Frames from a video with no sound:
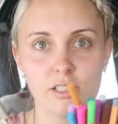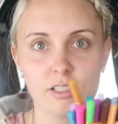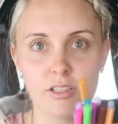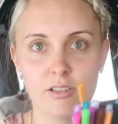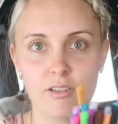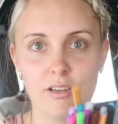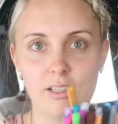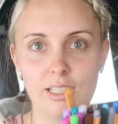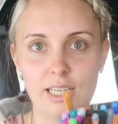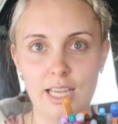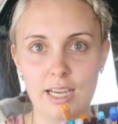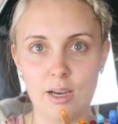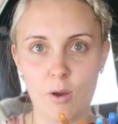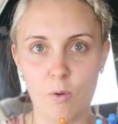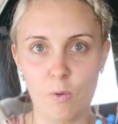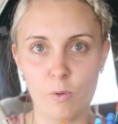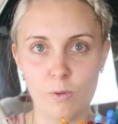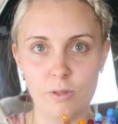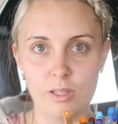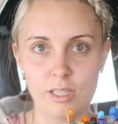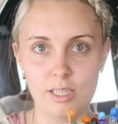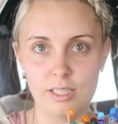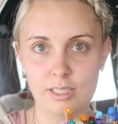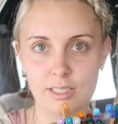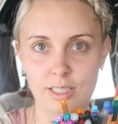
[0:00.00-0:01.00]
So I've got like all
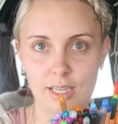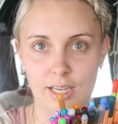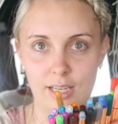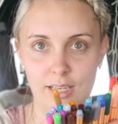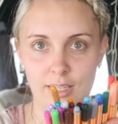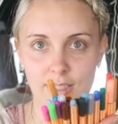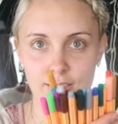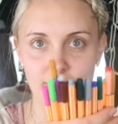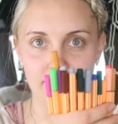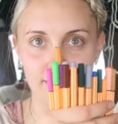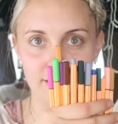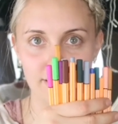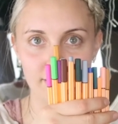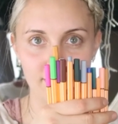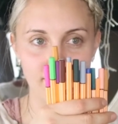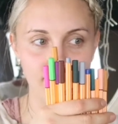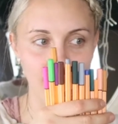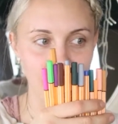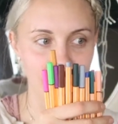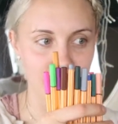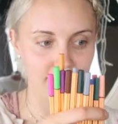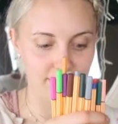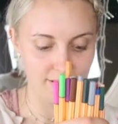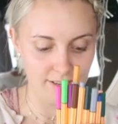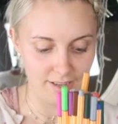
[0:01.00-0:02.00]
these colors.
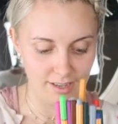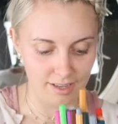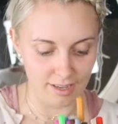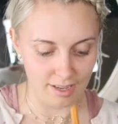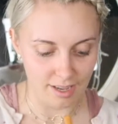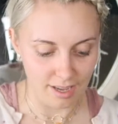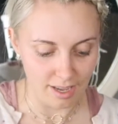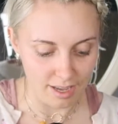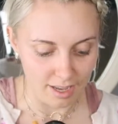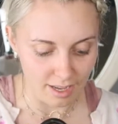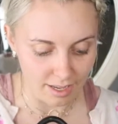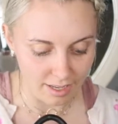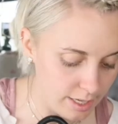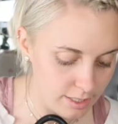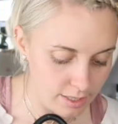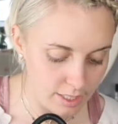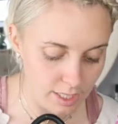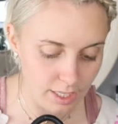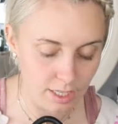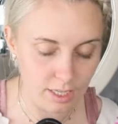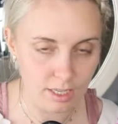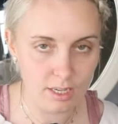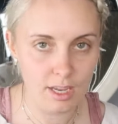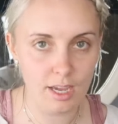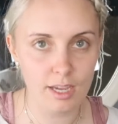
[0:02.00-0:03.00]
And
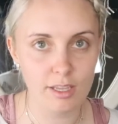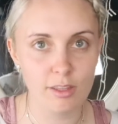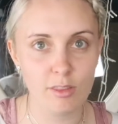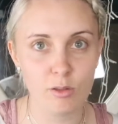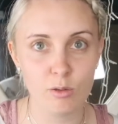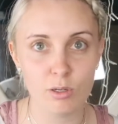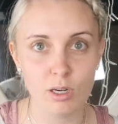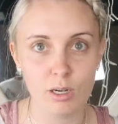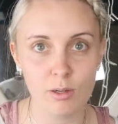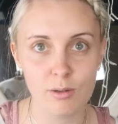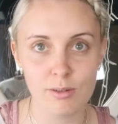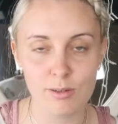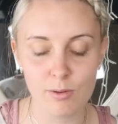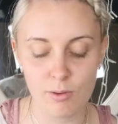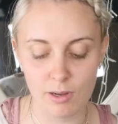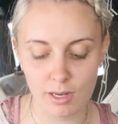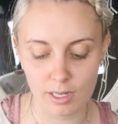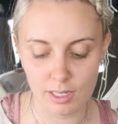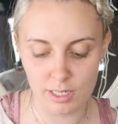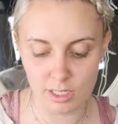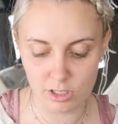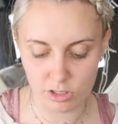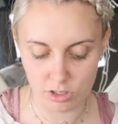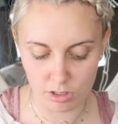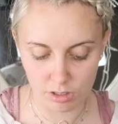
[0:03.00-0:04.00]
then I thought I would
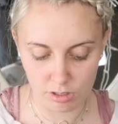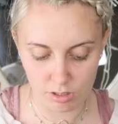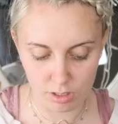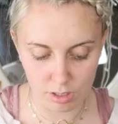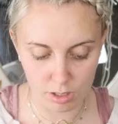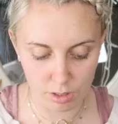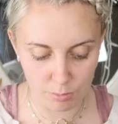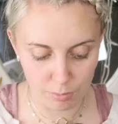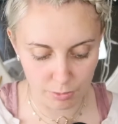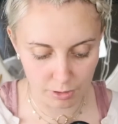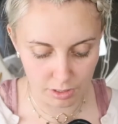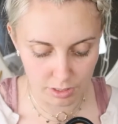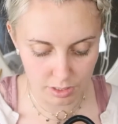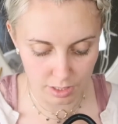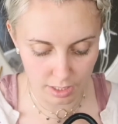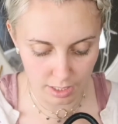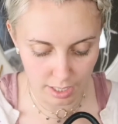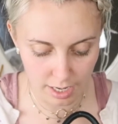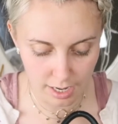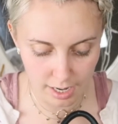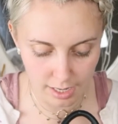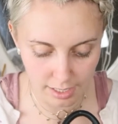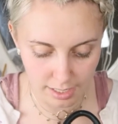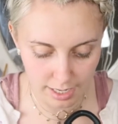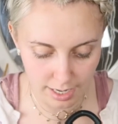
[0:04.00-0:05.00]
quickly show you the books that
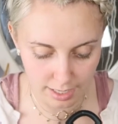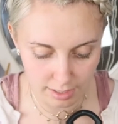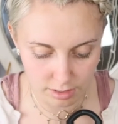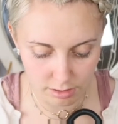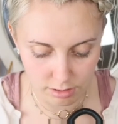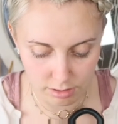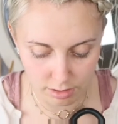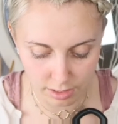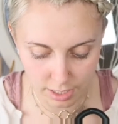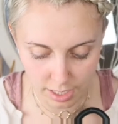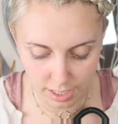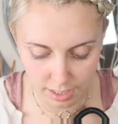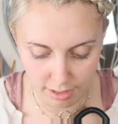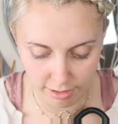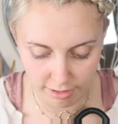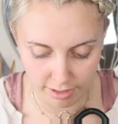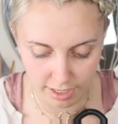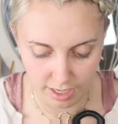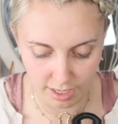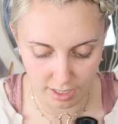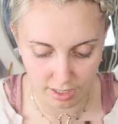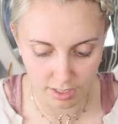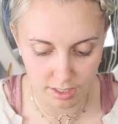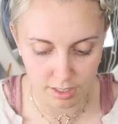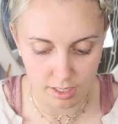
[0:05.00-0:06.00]
I like to color
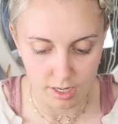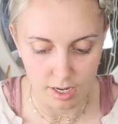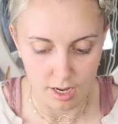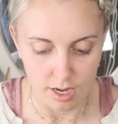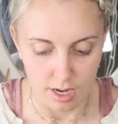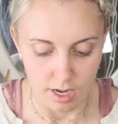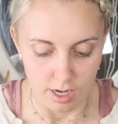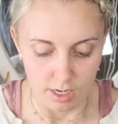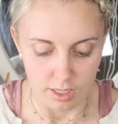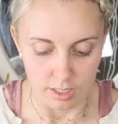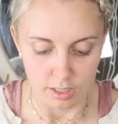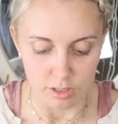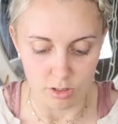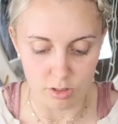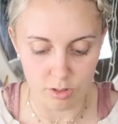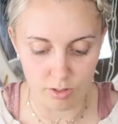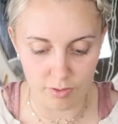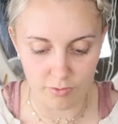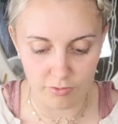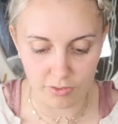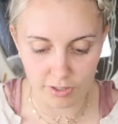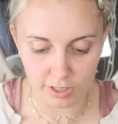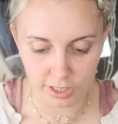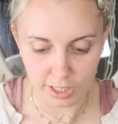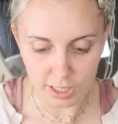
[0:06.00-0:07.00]
in. So
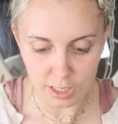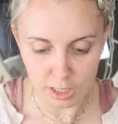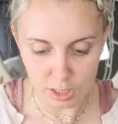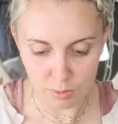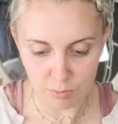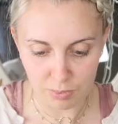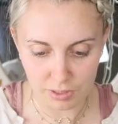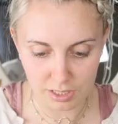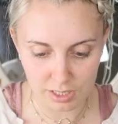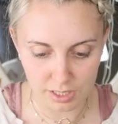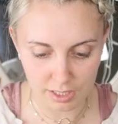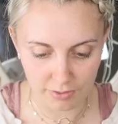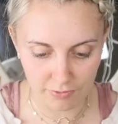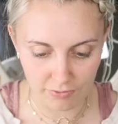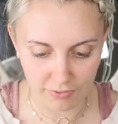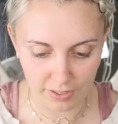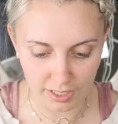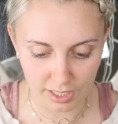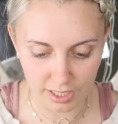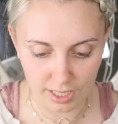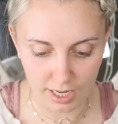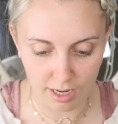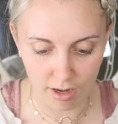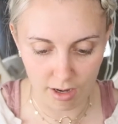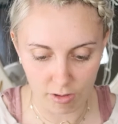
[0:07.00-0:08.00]
I'm very
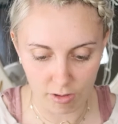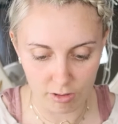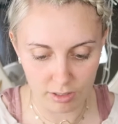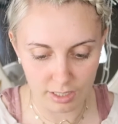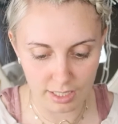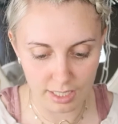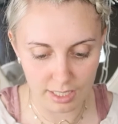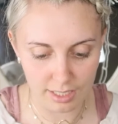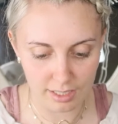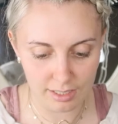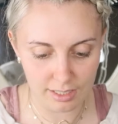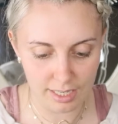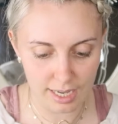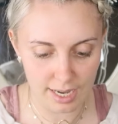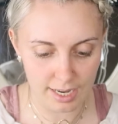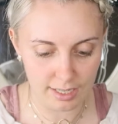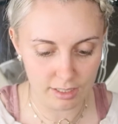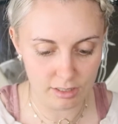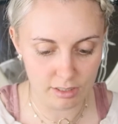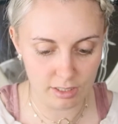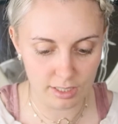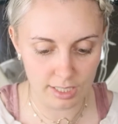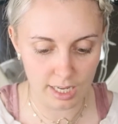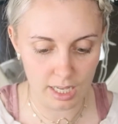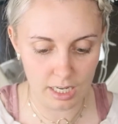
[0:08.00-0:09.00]
specific. only like
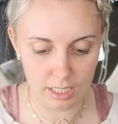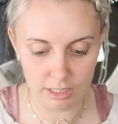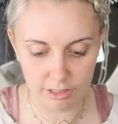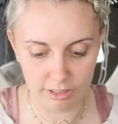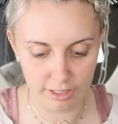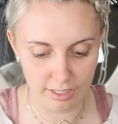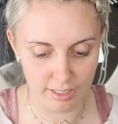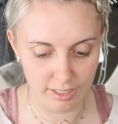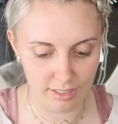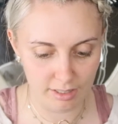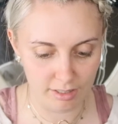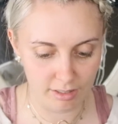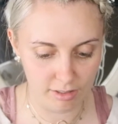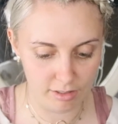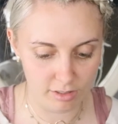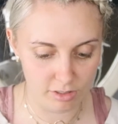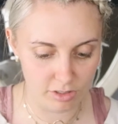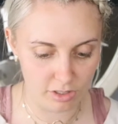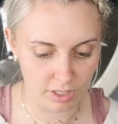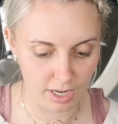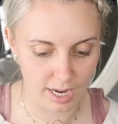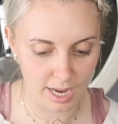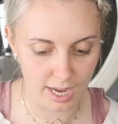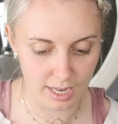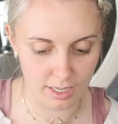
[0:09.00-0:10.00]
to color in the
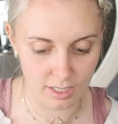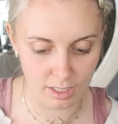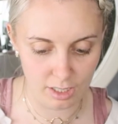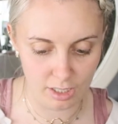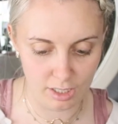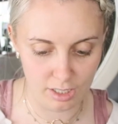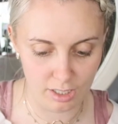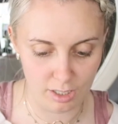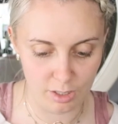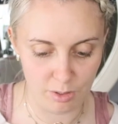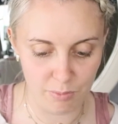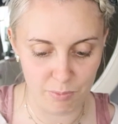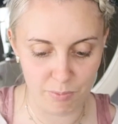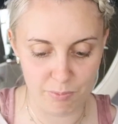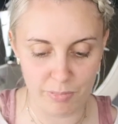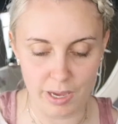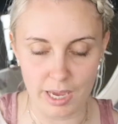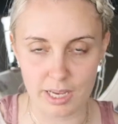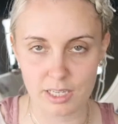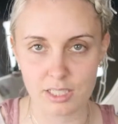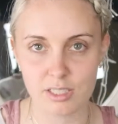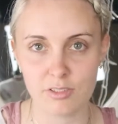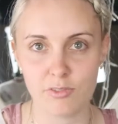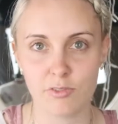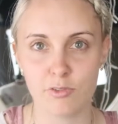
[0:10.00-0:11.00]
Johanna
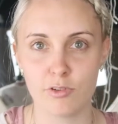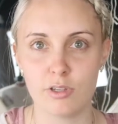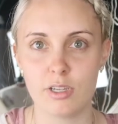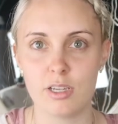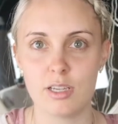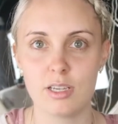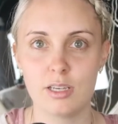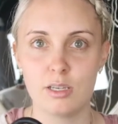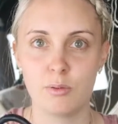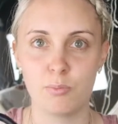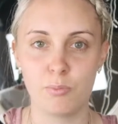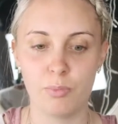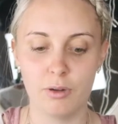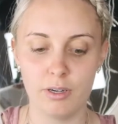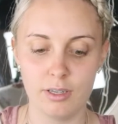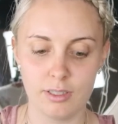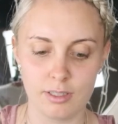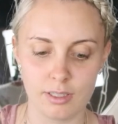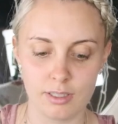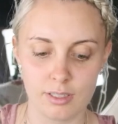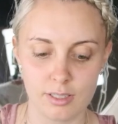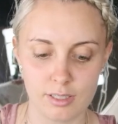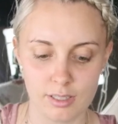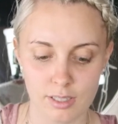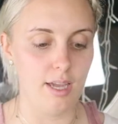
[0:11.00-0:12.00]
Basford
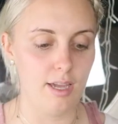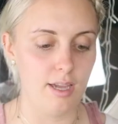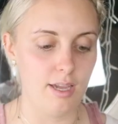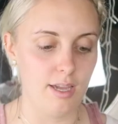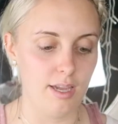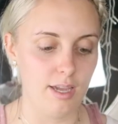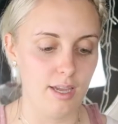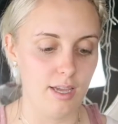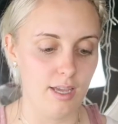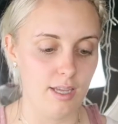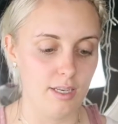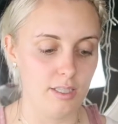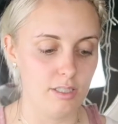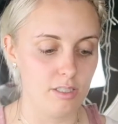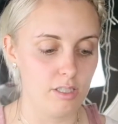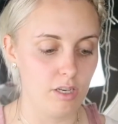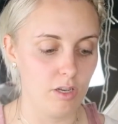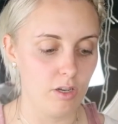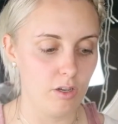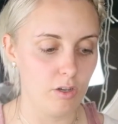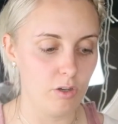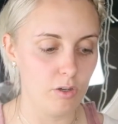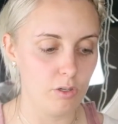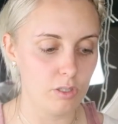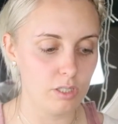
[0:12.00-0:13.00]
books, and
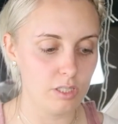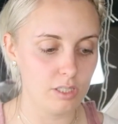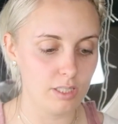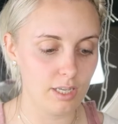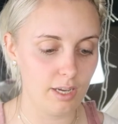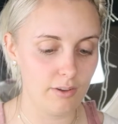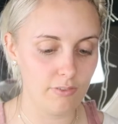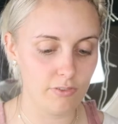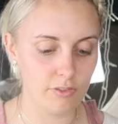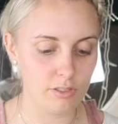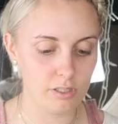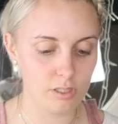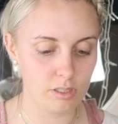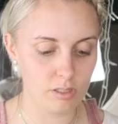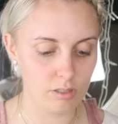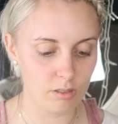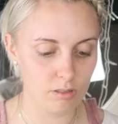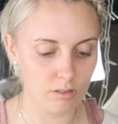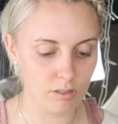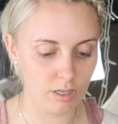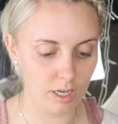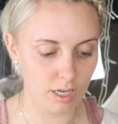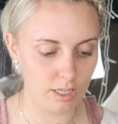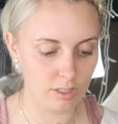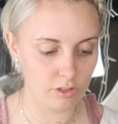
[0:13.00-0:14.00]
her stuff is so
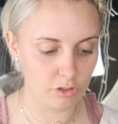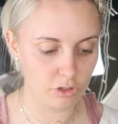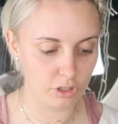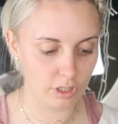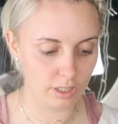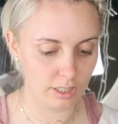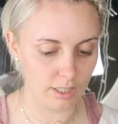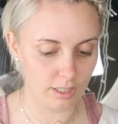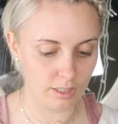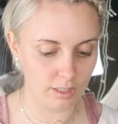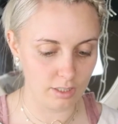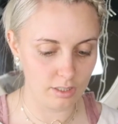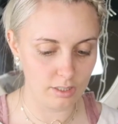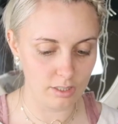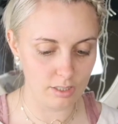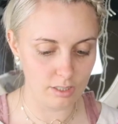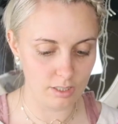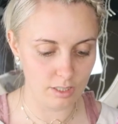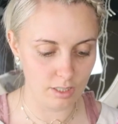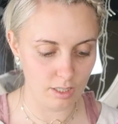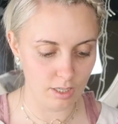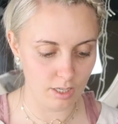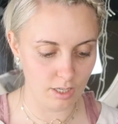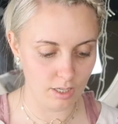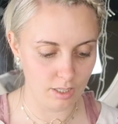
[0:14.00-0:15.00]
intricate.
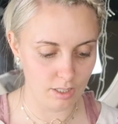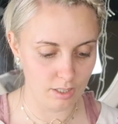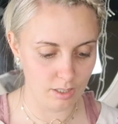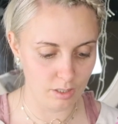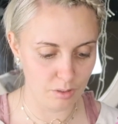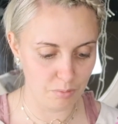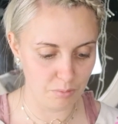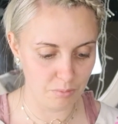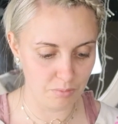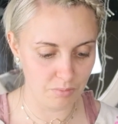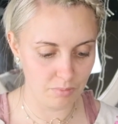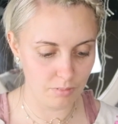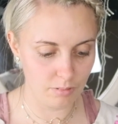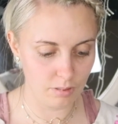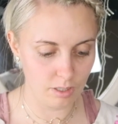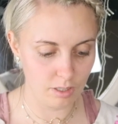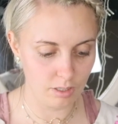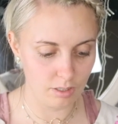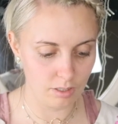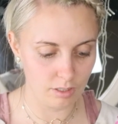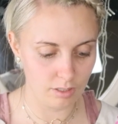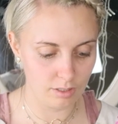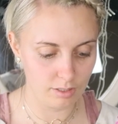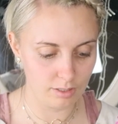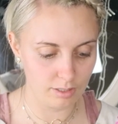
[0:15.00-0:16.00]

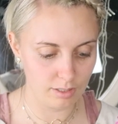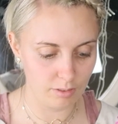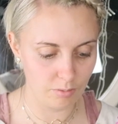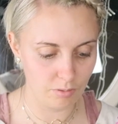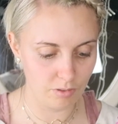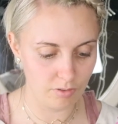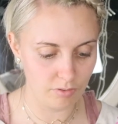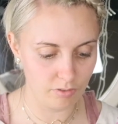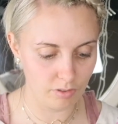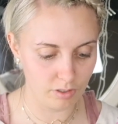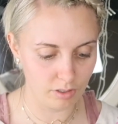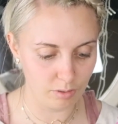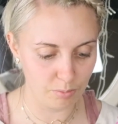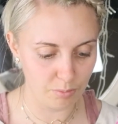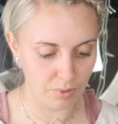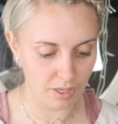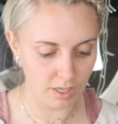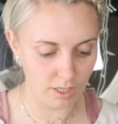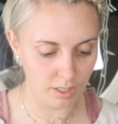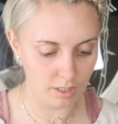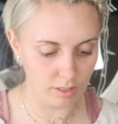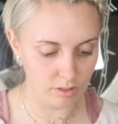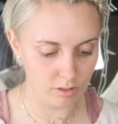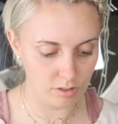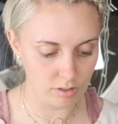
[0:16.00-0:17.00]
Let me find a
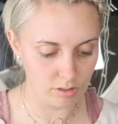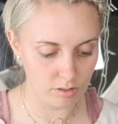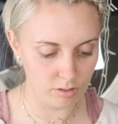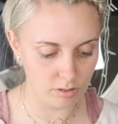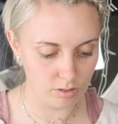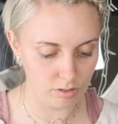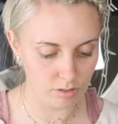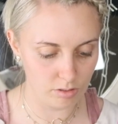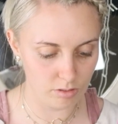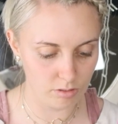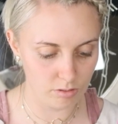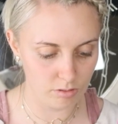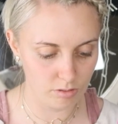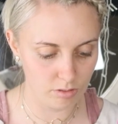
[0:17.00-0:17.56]
page to show.